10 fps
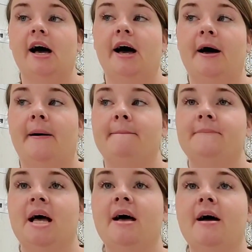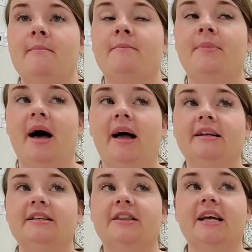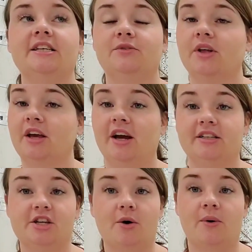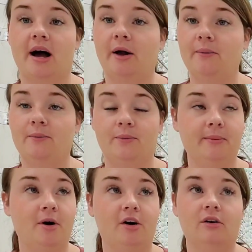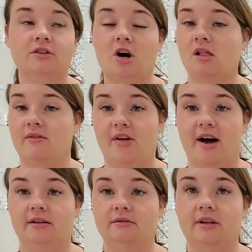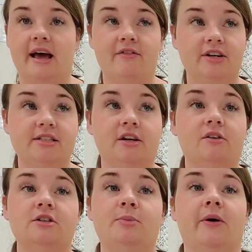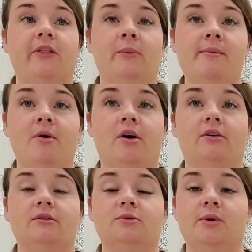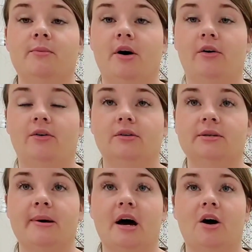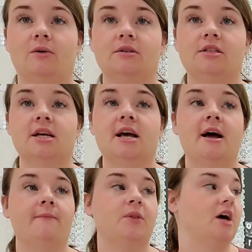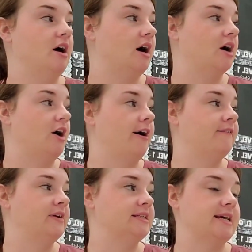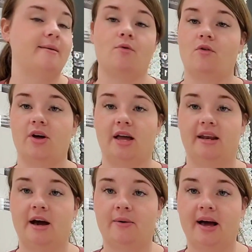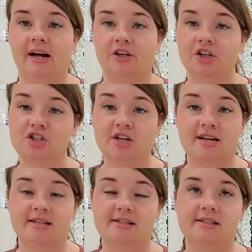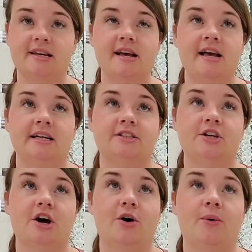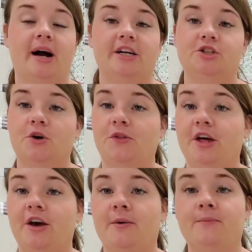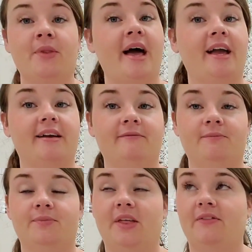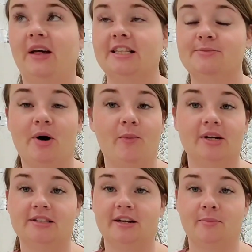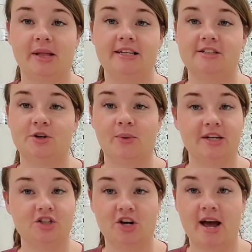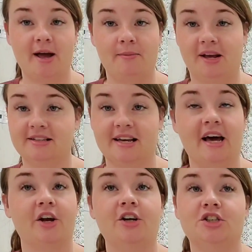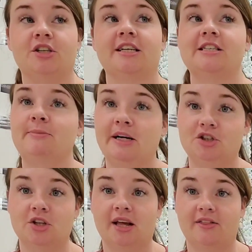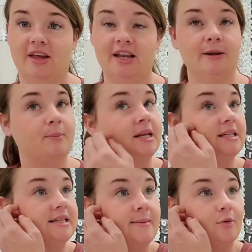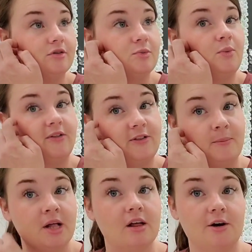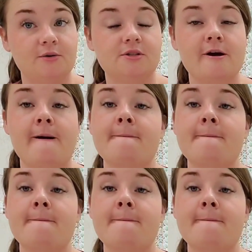But they did really good. So we modeled all of that. Every single spot that we modeled about the coffee table and how it had cushions. So I showed them like that spot wasn't a place to rest your head because it had a cushion, especially the independent tables with the pillows.